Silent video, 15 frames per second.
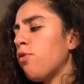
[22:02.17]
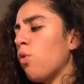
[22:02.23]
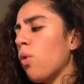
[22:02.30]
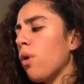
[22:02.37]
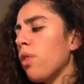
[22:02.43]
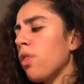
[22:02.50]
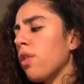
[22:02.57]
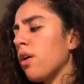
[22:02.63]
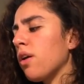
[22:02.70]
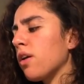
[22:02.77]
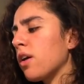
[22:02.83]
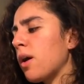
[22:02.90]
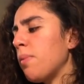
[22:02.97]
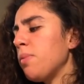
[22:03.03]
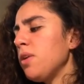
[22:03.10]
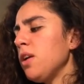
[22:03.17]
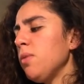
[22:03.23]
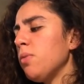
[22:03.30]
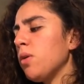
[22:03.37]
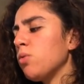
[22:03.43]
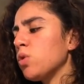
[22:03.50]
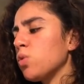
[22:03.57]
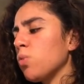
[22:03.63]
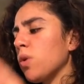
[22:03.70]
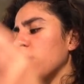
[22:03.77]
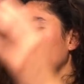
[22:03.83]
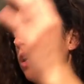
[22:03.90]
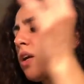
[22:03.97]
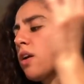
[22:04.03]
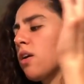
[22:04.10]
for the company, but was
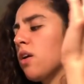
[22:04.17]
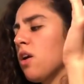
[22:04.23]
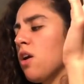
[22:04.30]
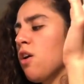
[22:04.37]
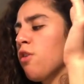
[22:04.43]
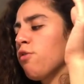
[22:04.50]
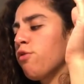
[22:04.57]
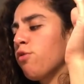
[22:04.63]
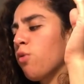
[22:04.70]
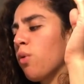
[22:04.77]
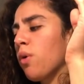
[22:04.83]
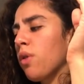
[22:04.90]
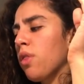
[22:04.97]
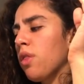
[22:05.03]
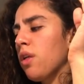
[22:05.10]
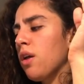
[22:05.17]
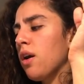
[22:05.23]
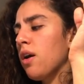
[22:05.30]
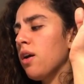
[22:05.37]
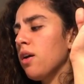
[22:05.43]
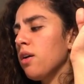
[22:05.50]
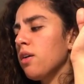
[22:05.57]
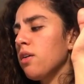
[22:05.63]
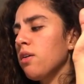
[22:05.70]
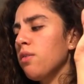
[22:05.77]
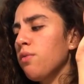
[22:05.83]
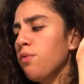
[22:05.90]
working for the